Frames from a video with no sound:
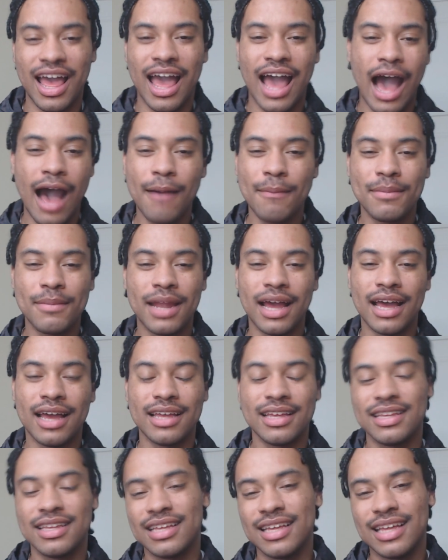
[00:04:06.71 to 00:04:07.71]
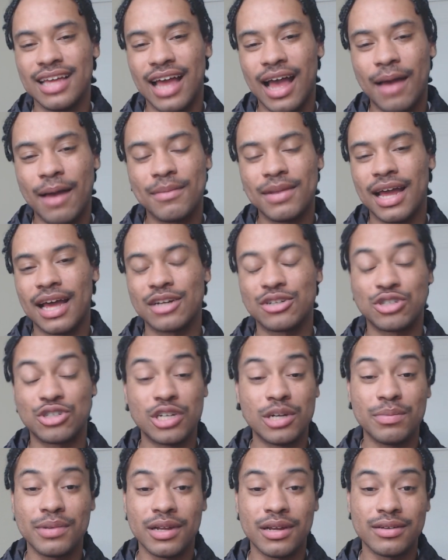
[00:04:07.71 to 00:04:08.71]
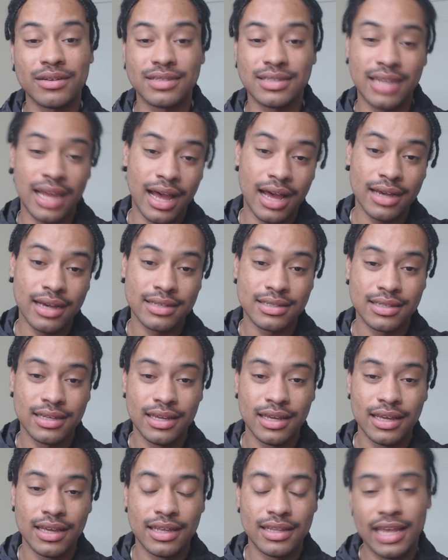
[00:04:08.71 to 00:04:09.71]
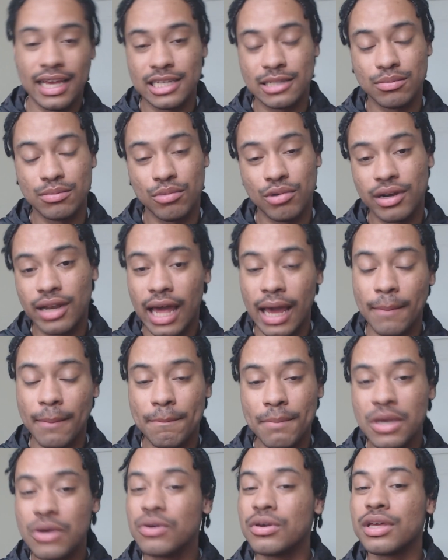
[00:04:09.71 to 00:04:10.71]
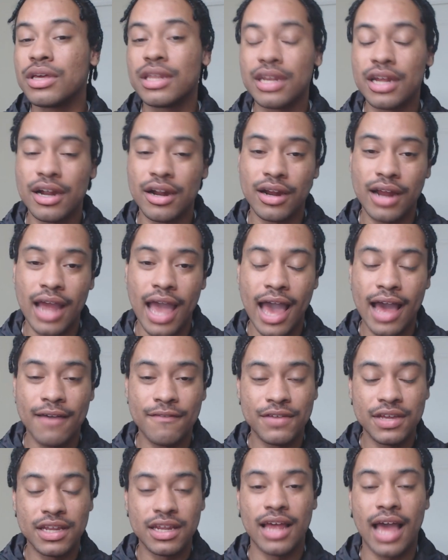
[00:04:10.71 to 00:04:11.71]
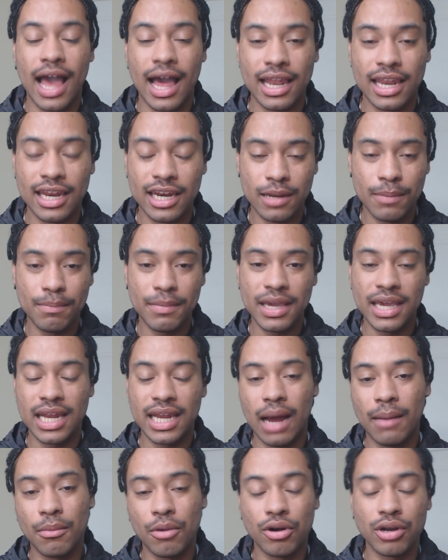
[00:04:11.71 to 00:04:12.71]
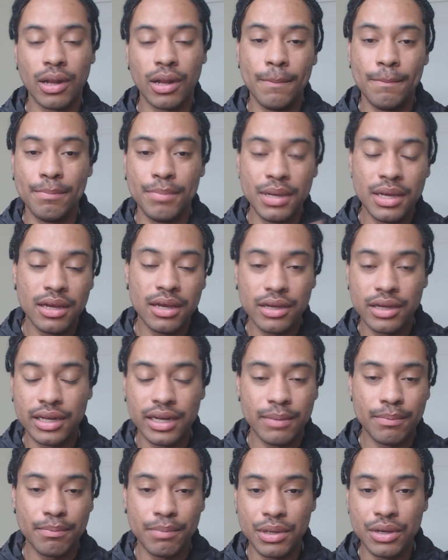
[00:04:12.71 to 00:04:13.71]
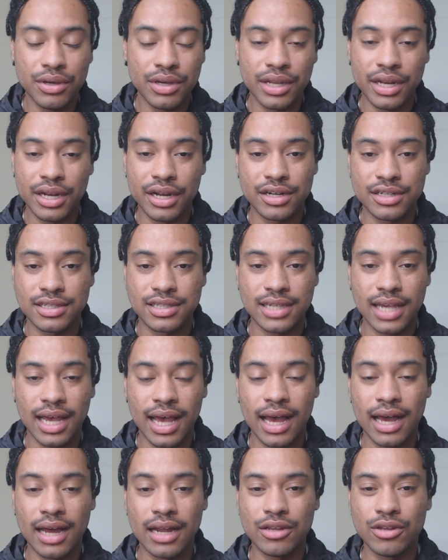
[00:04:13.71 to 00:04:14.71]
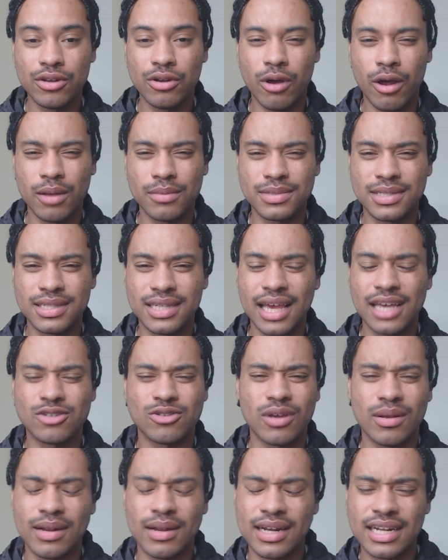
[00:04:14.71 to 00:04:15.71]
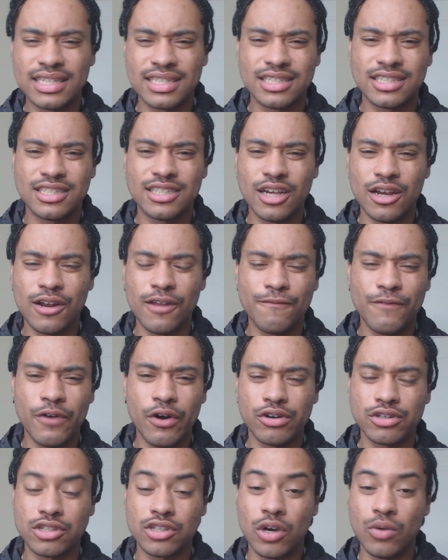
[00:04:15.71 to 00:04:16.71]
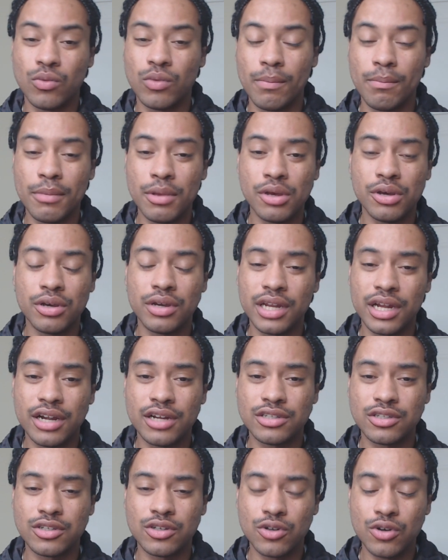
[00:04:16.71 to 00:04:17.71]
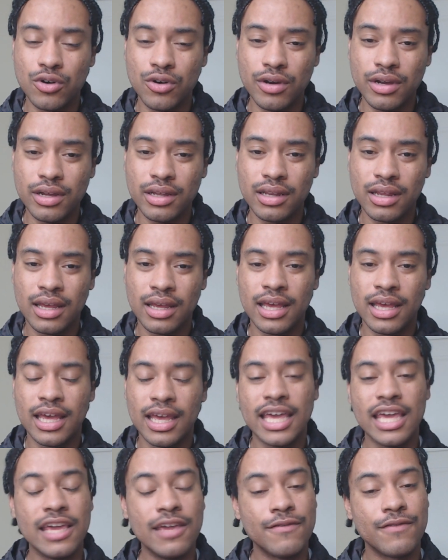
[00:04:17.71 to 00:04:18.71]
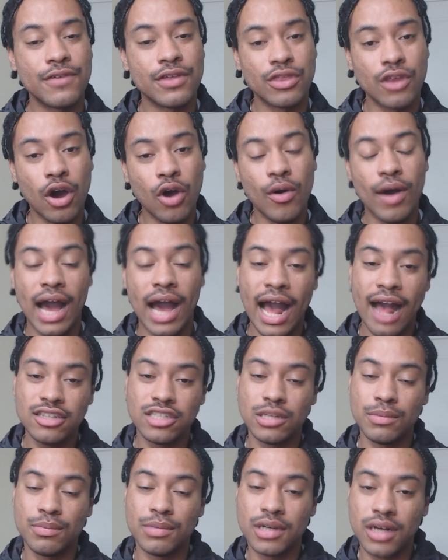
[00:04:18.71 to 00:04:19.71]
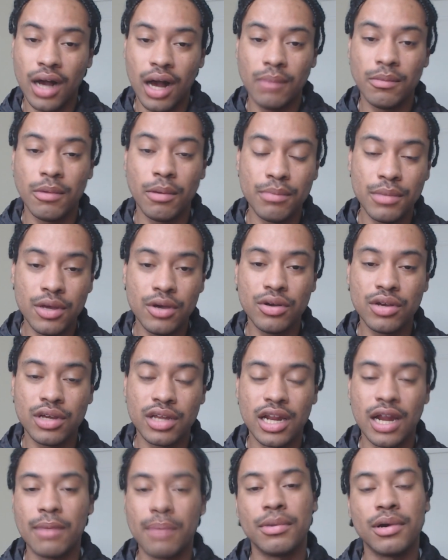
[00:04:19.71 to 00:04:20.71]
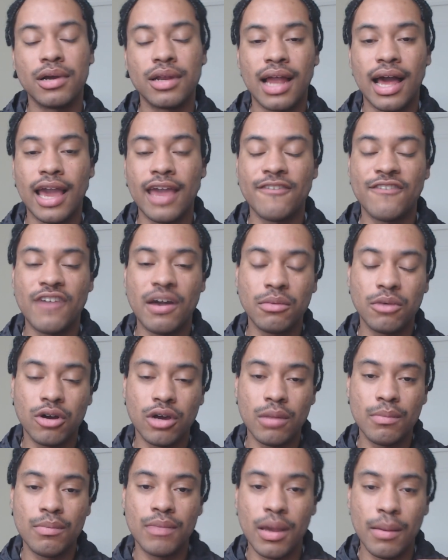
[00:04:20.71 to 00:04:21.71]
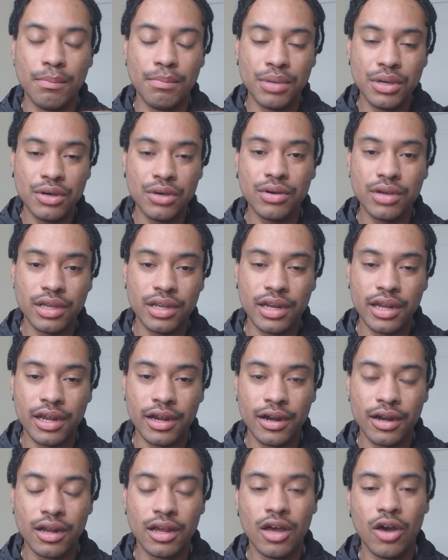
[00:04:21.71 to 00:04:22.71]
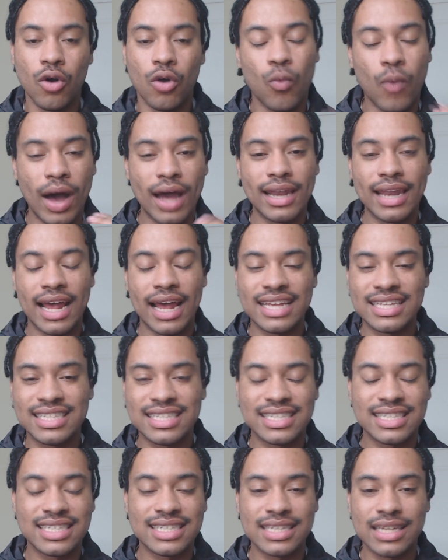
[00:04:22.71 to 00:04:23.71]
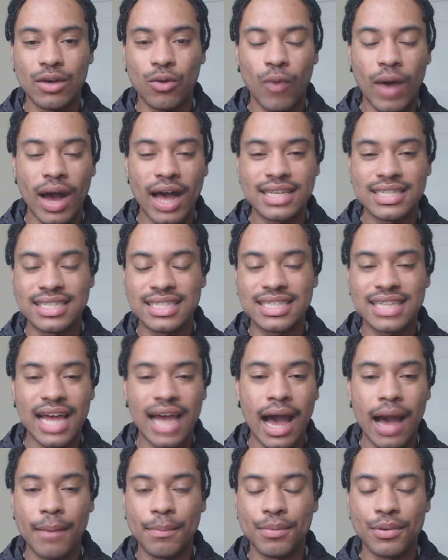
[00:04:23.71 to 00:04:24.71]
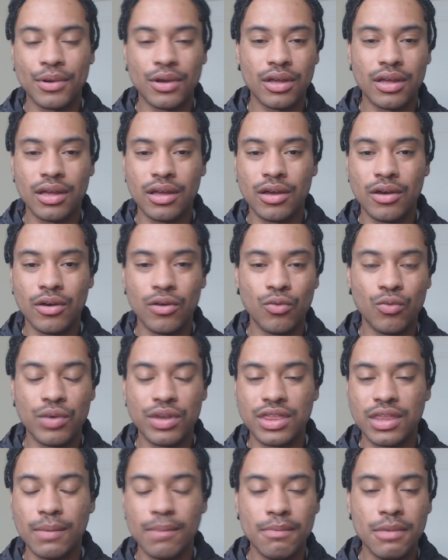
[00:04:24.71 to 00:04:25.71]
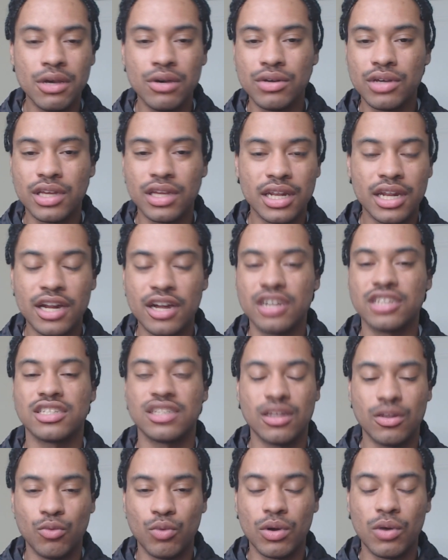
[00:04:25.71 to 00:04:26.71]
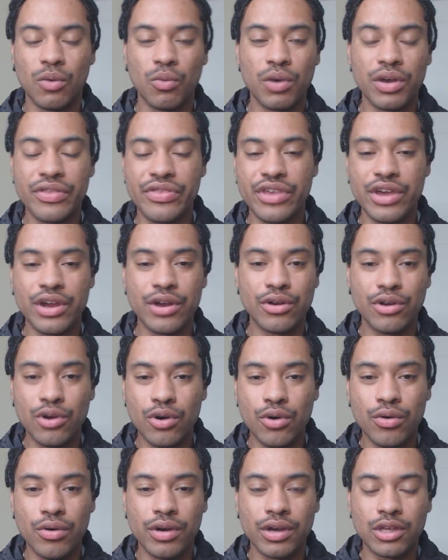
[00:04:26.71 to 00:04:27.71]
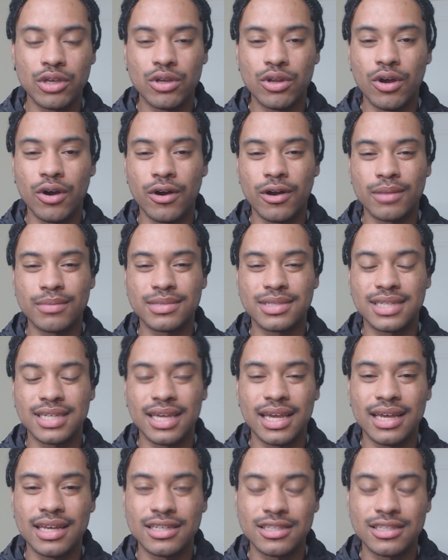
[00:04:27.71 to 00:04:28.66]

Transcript: I'm not I'm not tripping on stocks. That's more like millionaire alley, alley to me, and I'm on the billion billionaire side. You know what I'm saying? So I don't necessarily focus on what millionaires are doing, even though I have to become a millionaire. But like, if I'm going to be a billionaire, why not? Why stop with the millionaires and what they're doing? You know what I'm saying?